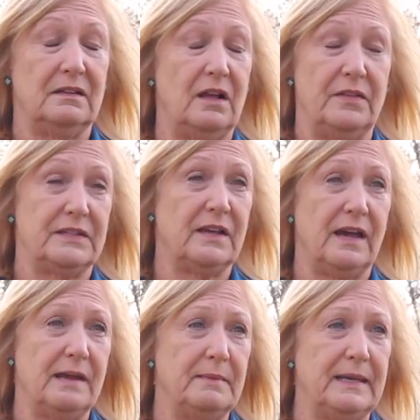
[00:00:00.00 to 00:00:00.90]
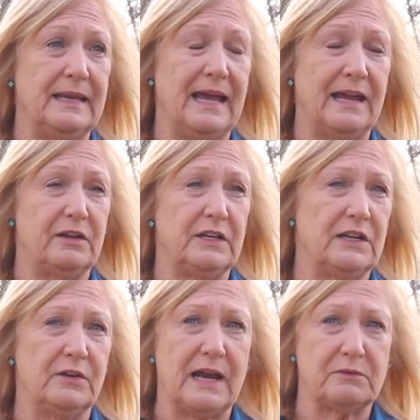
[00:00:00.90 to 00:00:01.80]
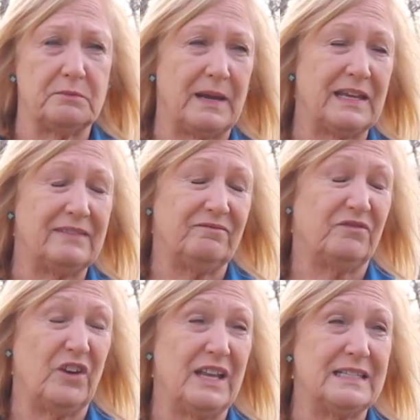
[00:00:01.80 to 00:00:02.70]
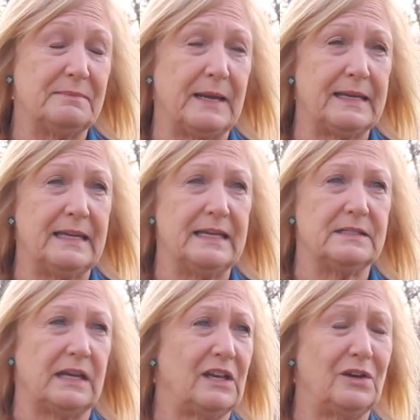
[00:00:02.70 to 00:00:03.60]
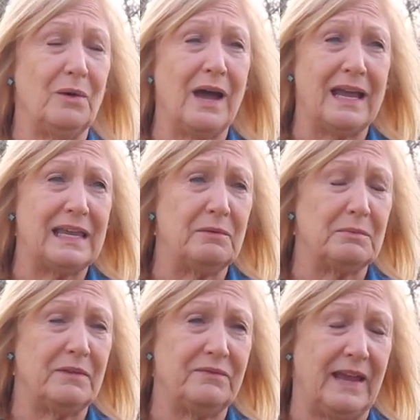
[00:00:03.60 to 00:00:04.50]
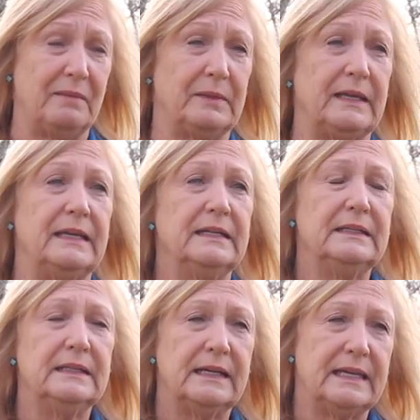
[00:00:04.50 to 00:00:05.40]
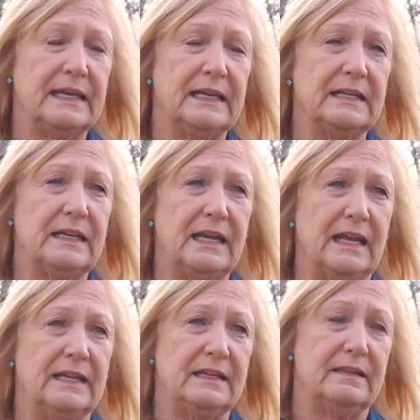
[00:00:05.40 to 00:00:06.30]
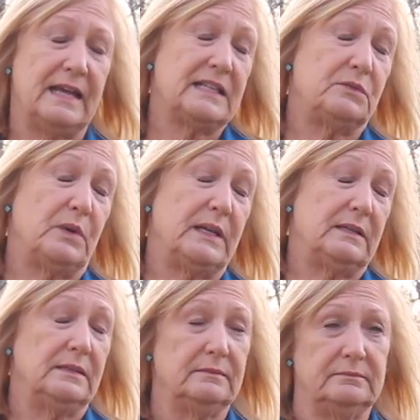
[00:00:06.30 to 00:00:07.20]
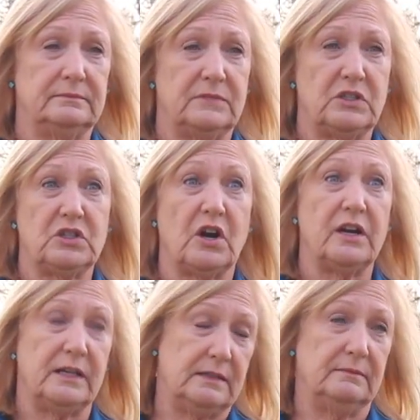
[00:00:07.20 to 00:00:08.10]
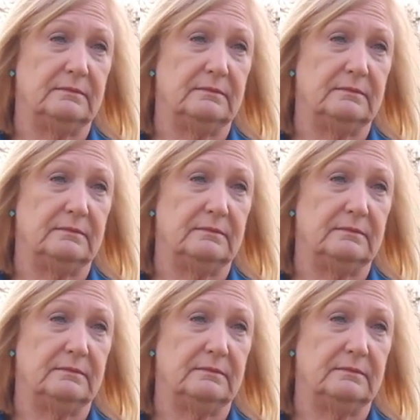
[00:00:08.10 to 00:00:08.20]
all the time, and I could interact with my friends and my kids. I could go hiking with my family again, and that's what started,